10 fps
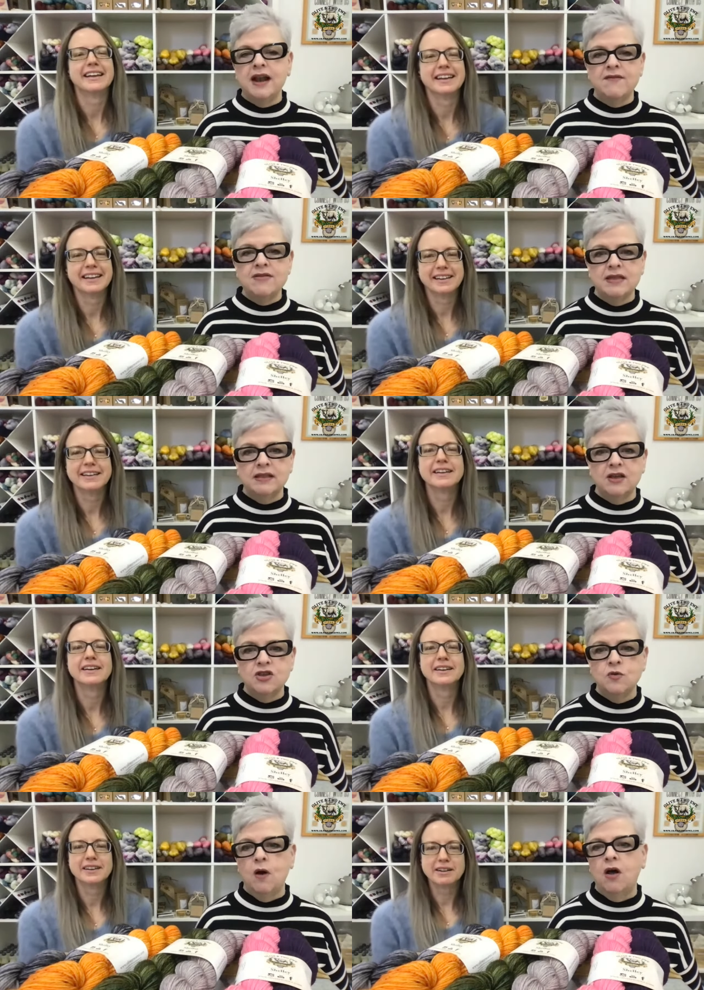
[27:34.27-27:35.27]
Speaker 1: and everything that
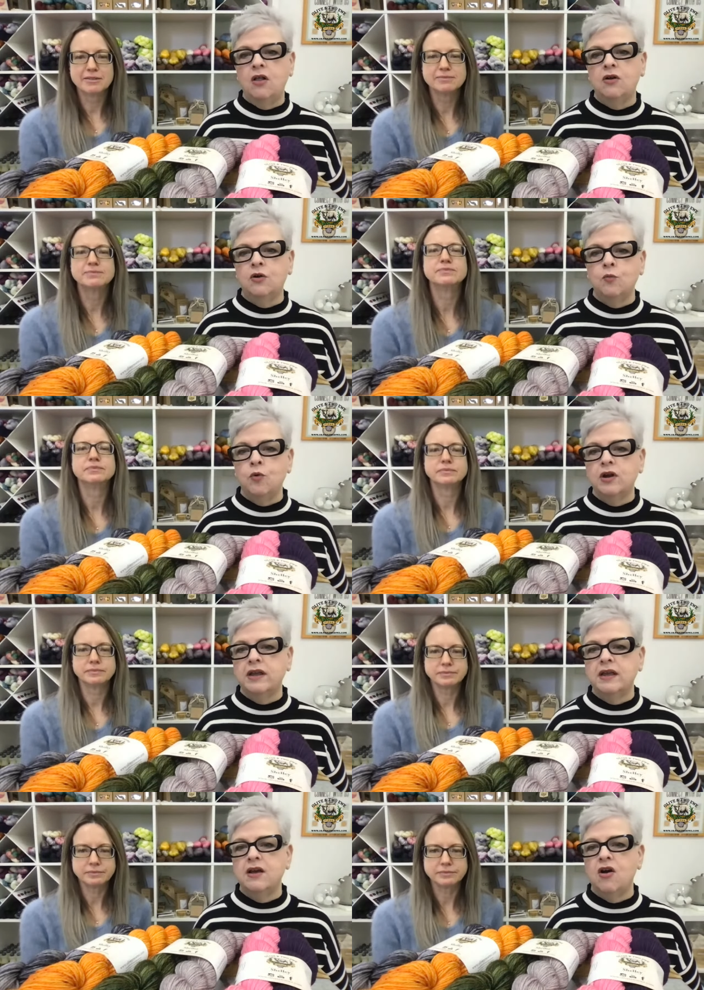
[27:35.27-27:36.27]
you all are
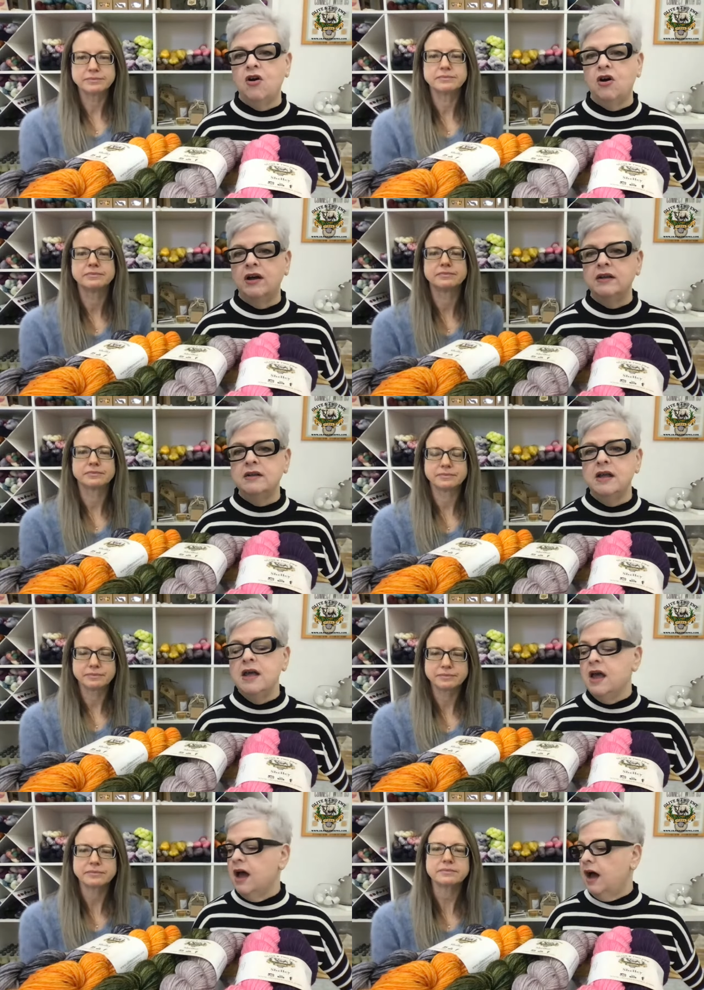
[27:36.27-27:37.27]
working on
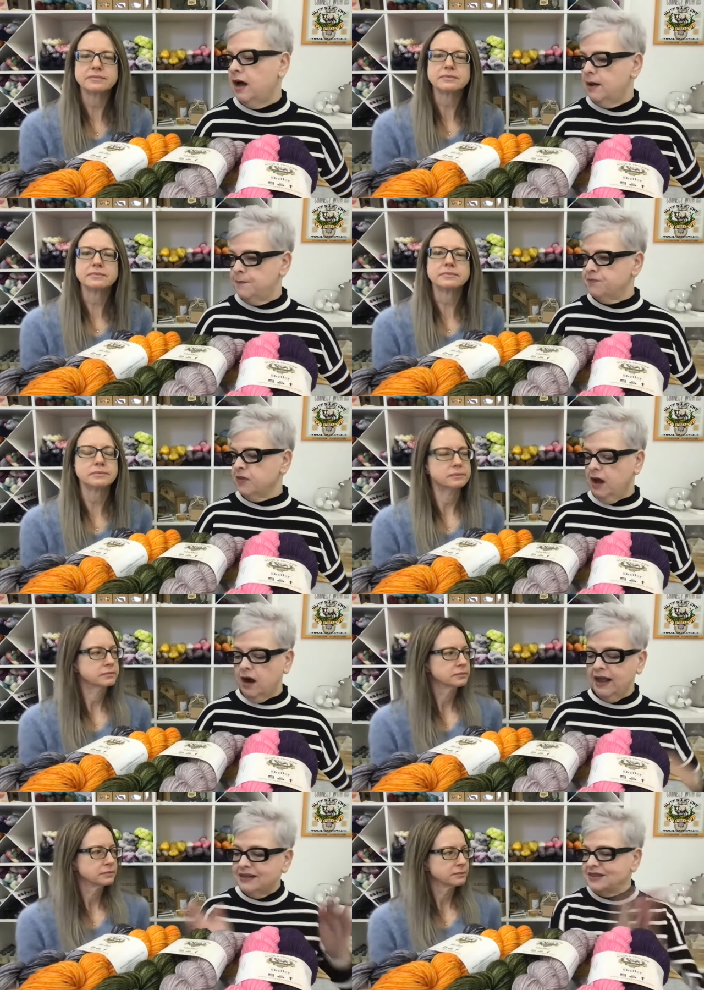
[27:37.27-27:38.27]
um, all
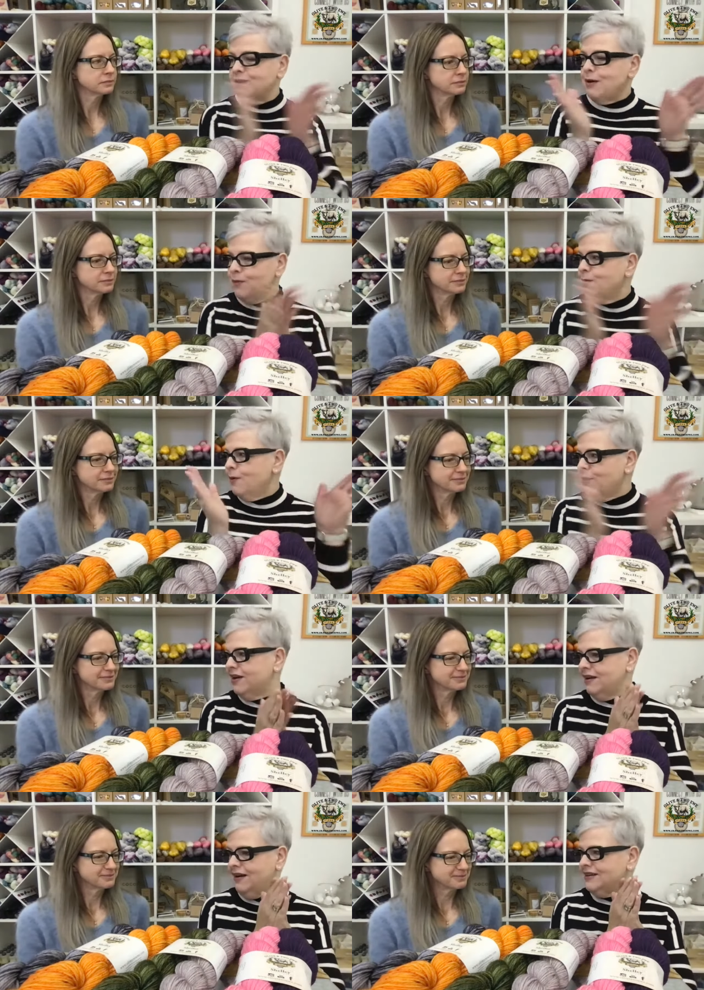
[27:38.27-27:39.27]
right let's talk about what we're
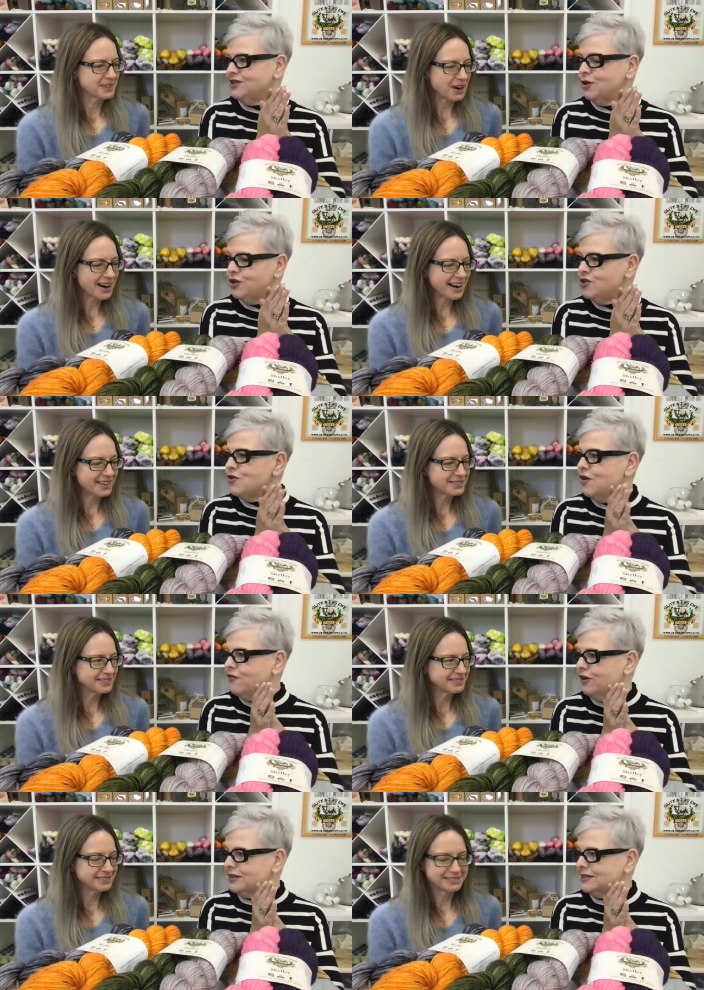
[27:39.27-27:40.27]
working on you, you go
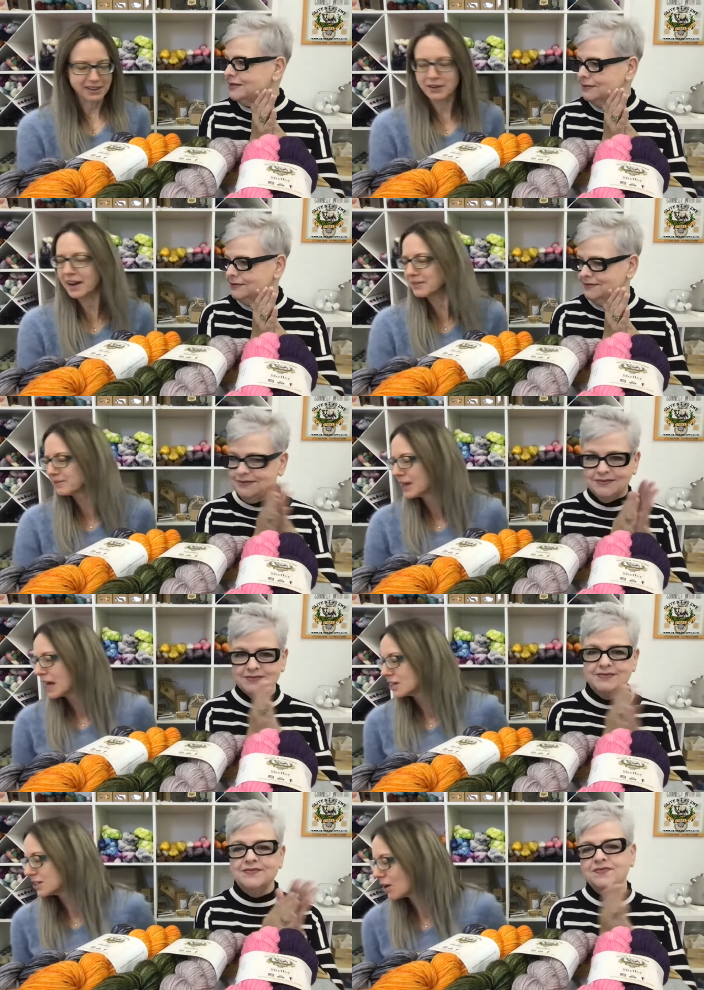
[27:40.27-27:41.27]
Speaker 2: first okay
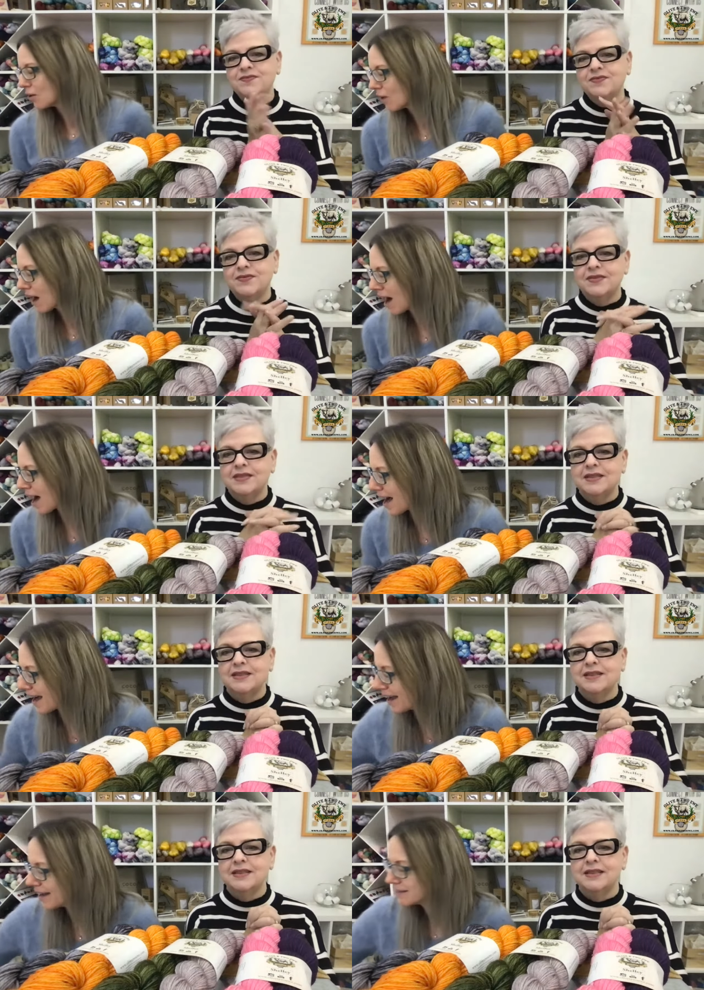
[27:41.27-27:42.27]
so
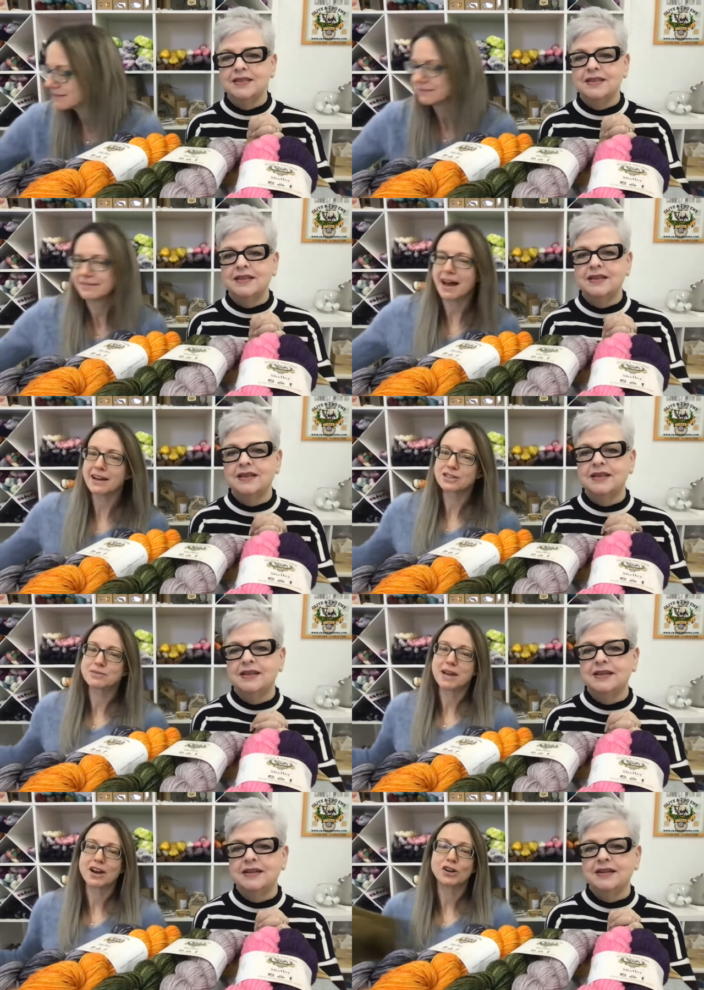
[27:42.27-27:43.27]
i actually
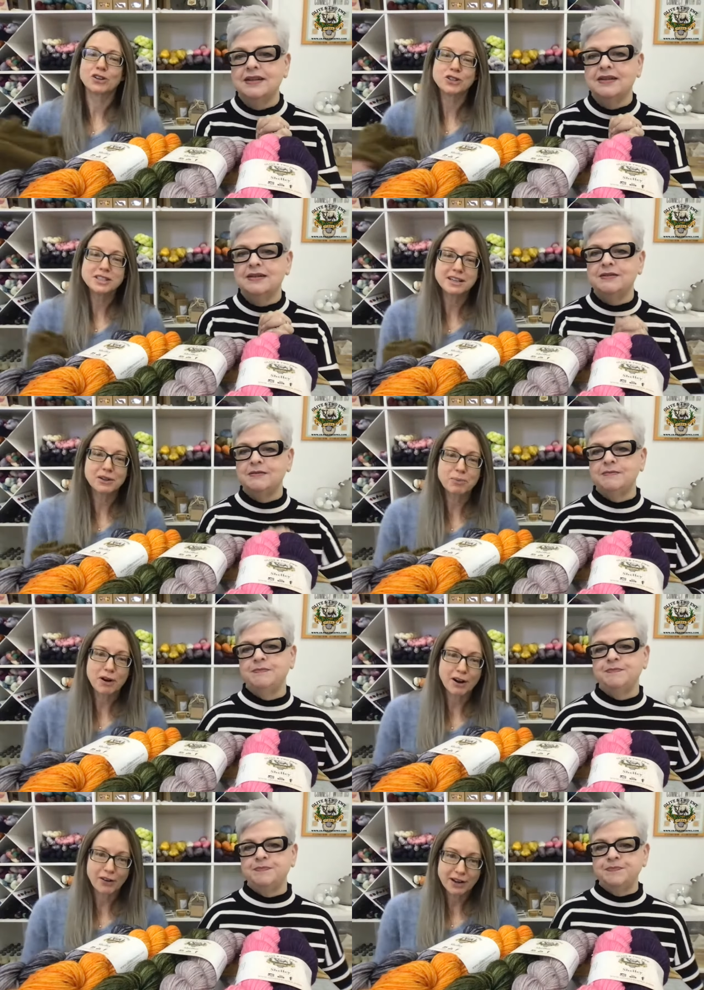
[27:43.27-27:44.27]
made a good deal of
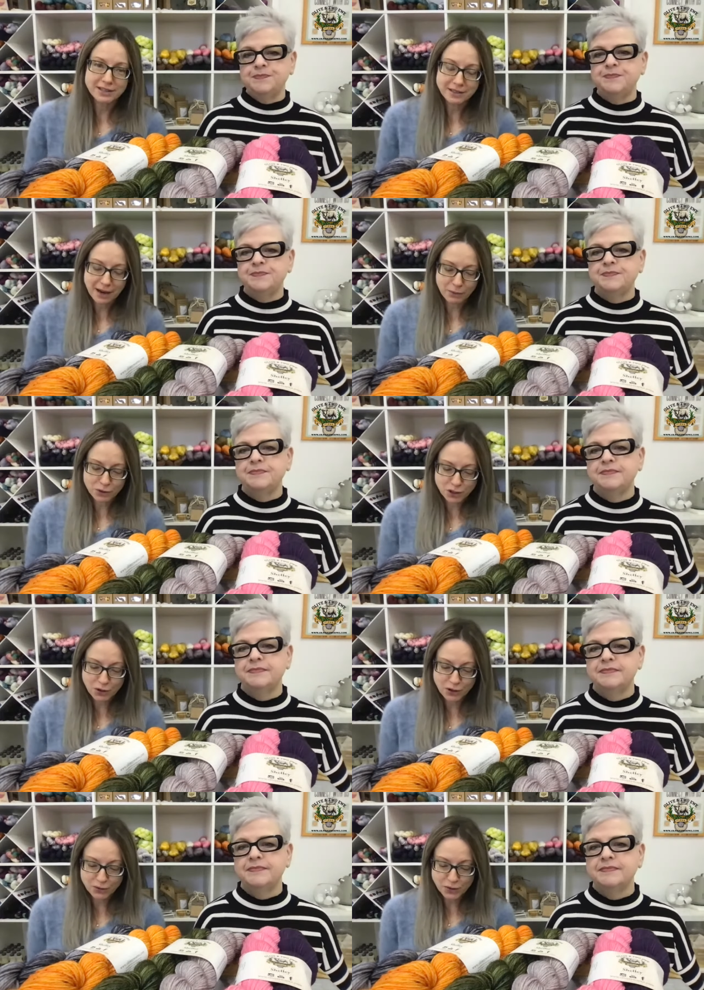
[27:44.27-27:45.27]
progress. I will show
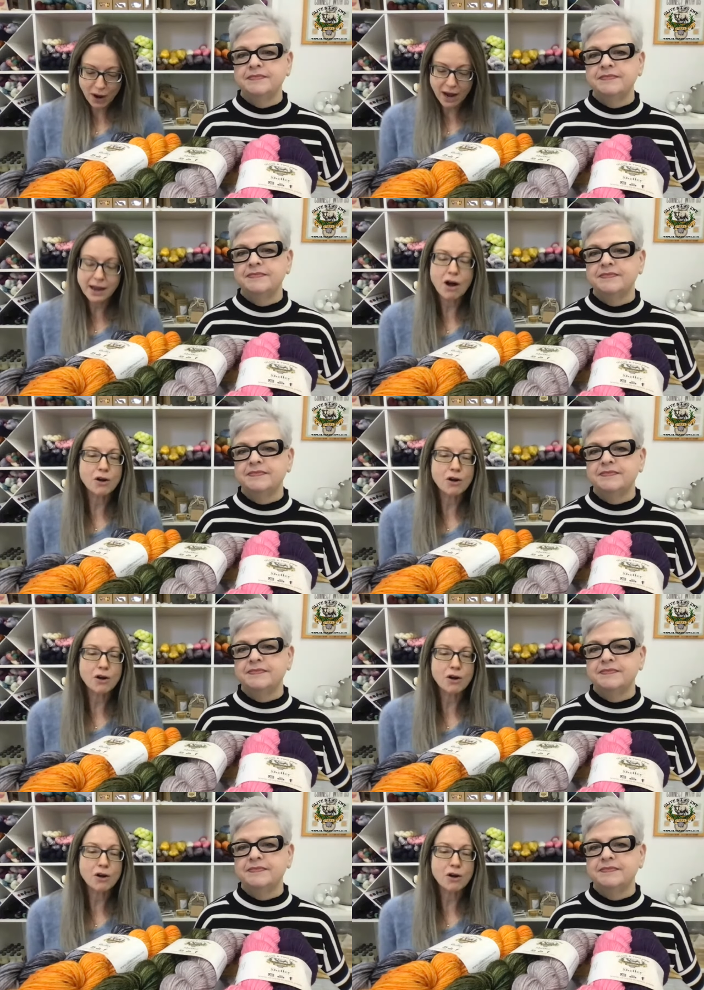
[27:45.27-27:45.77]
you. So I